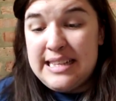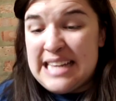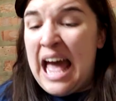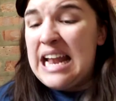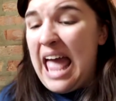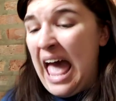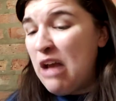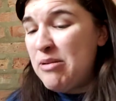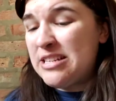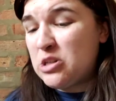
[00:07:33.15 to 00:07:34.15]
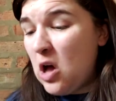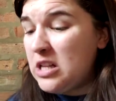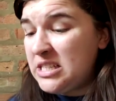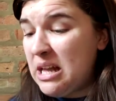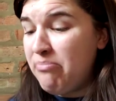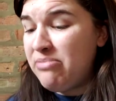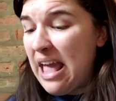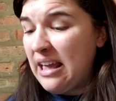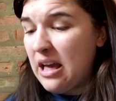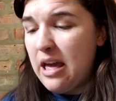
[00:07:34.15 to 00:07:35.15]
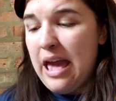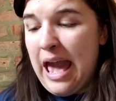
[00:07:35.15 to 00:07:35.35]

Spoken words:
"Dad, Harry's got something!"